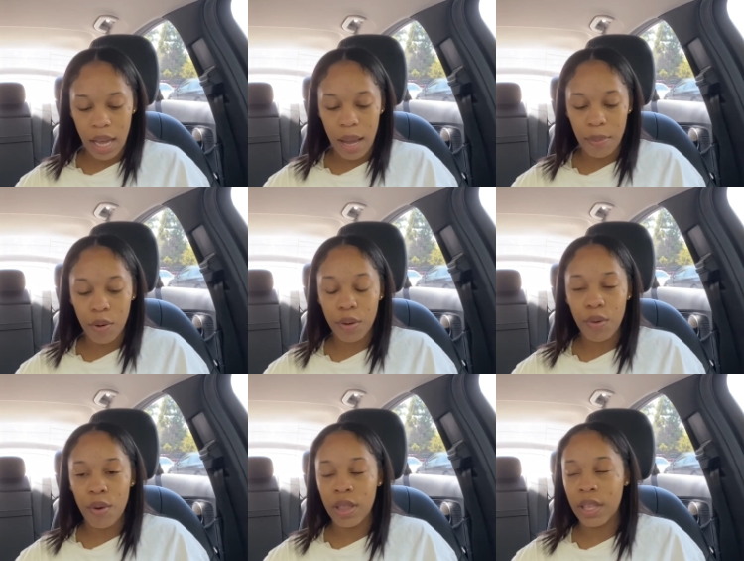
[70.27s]
i'm gonna
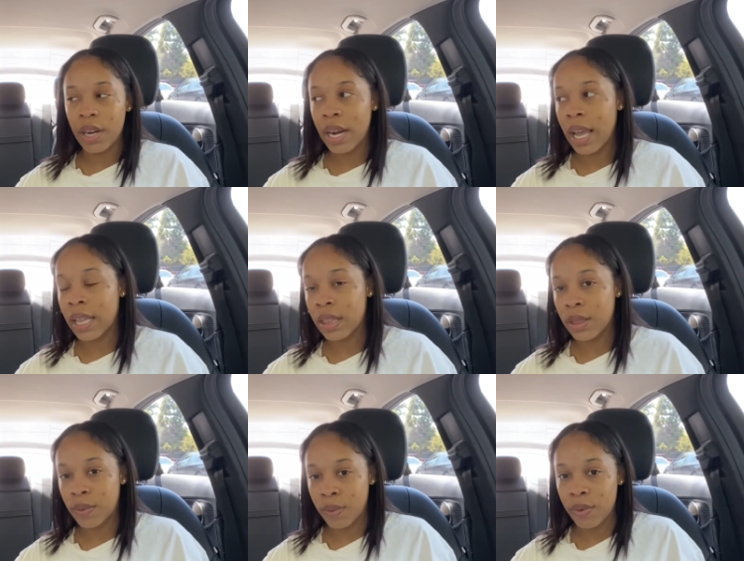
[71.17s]
go in there at
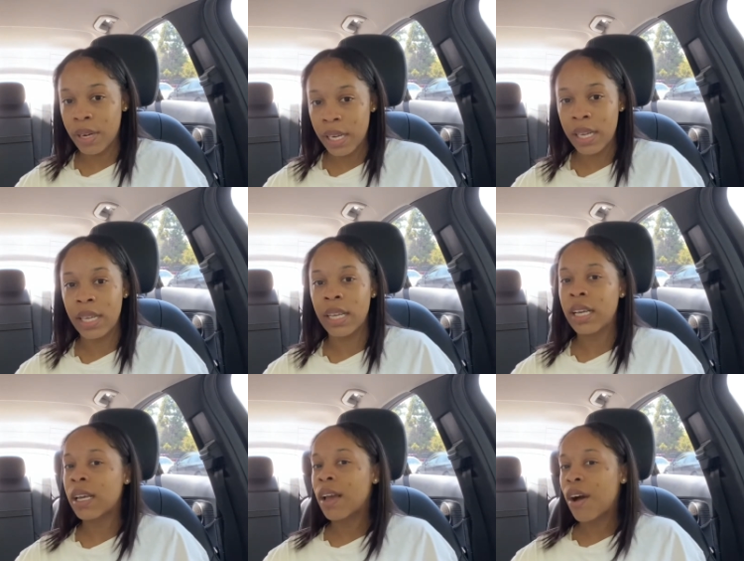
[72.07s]

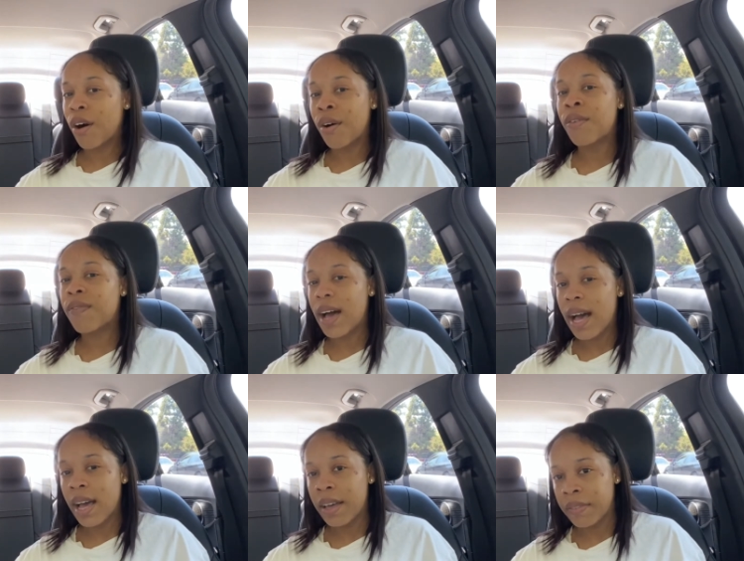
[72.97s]

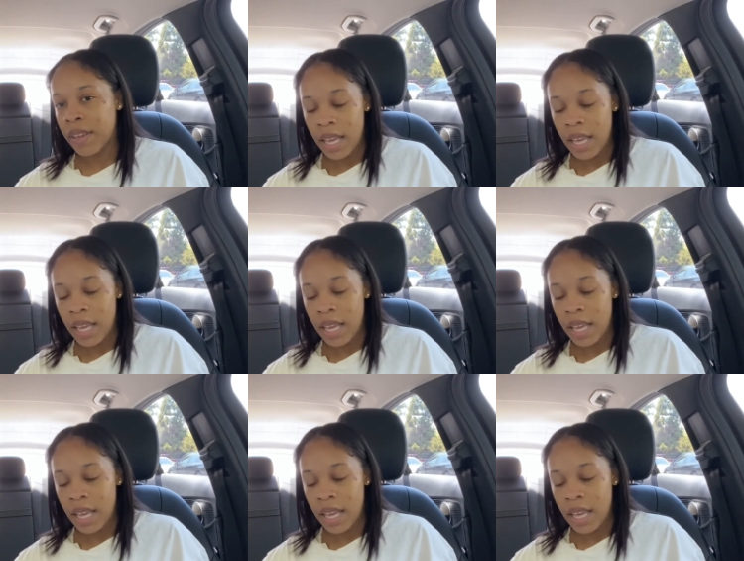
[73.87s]
3:05